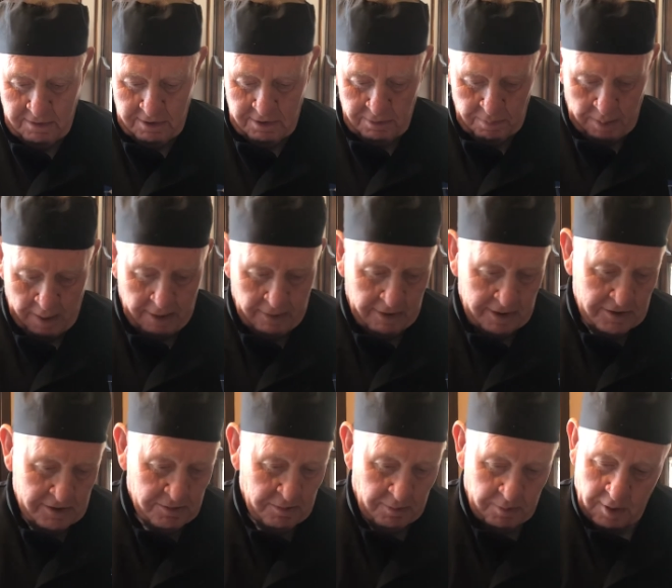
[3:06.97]
your
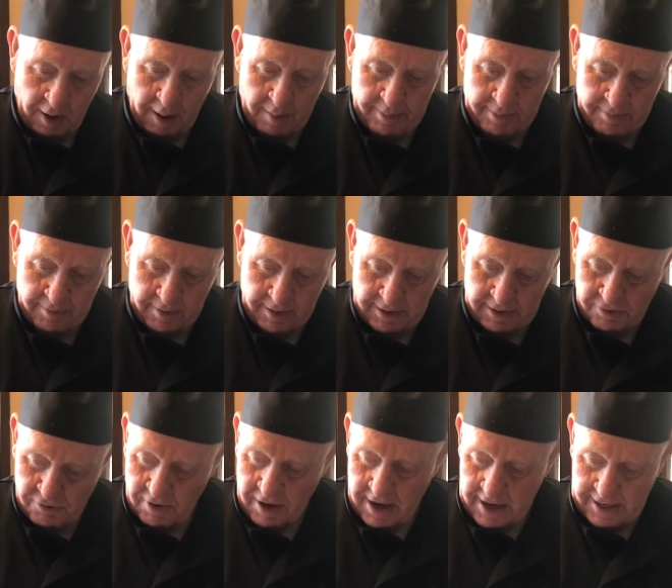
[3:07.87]
parents will probably want
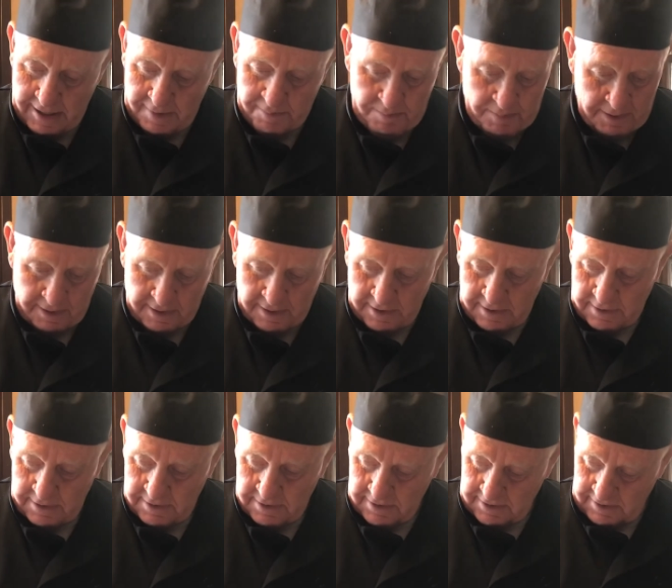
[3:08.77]
to try it
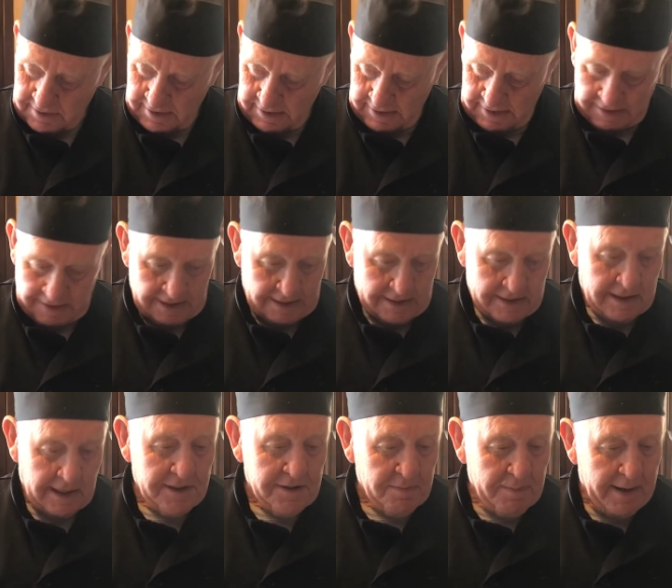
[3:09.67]
because it
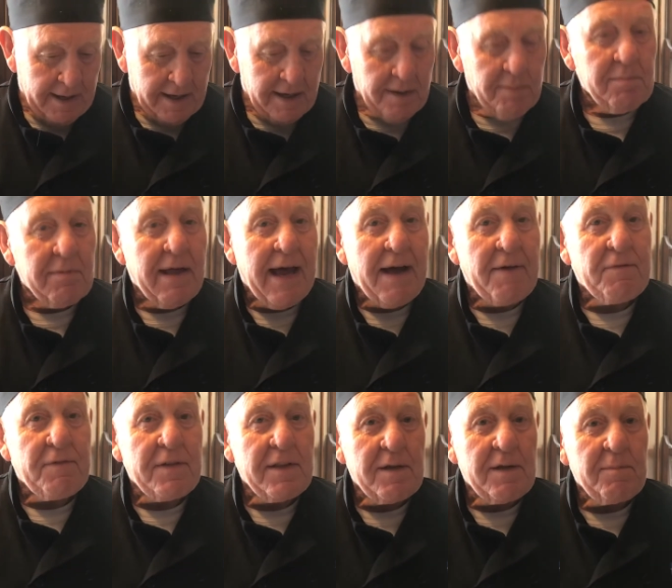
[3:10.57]
does make them
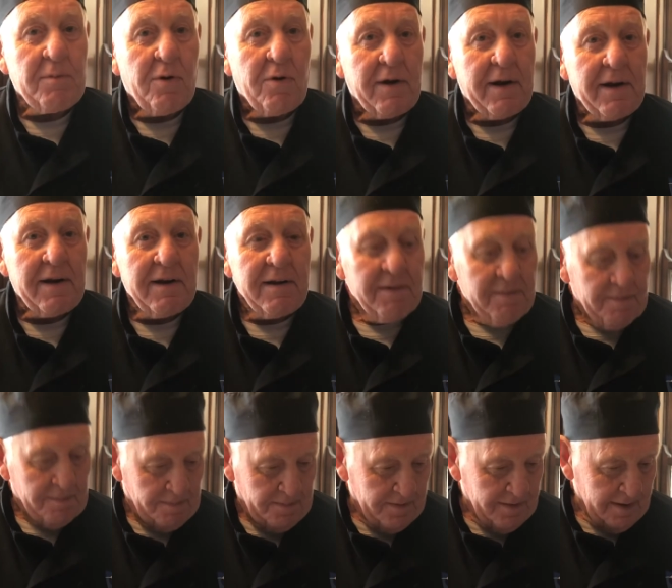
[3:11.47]
laugh in the morning.
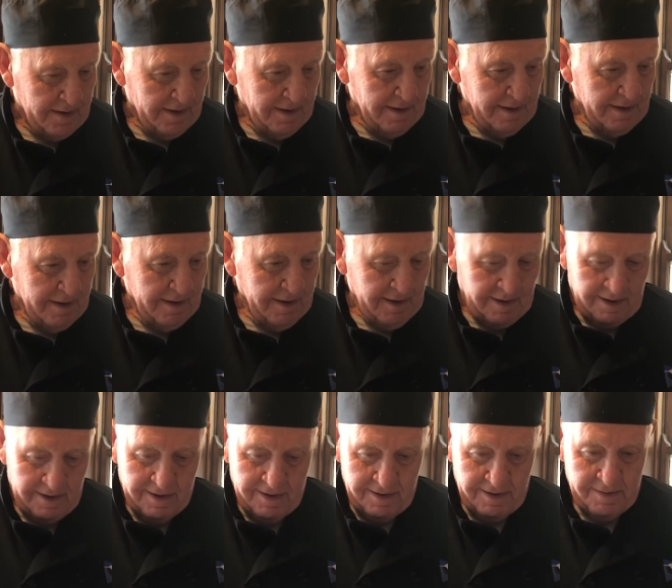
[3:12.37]

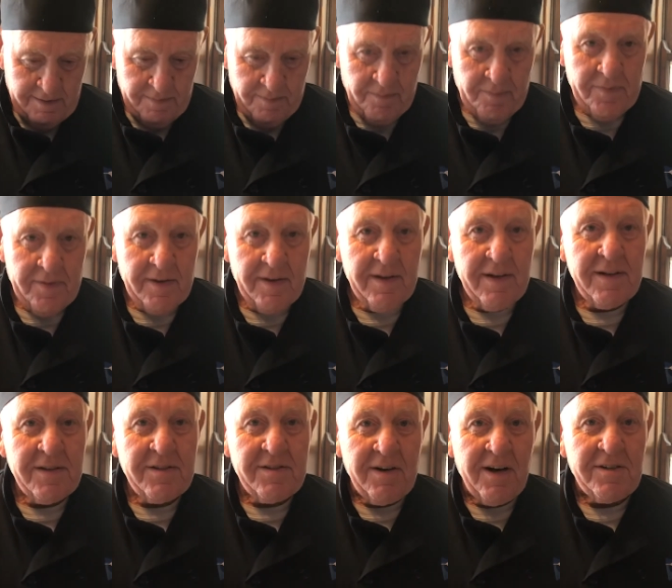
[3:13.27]
Starts the day off
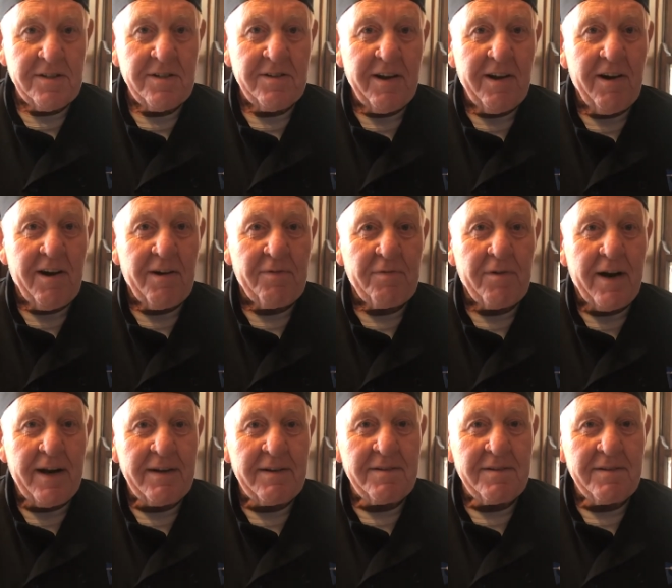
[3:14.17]
right. Starts the day off right.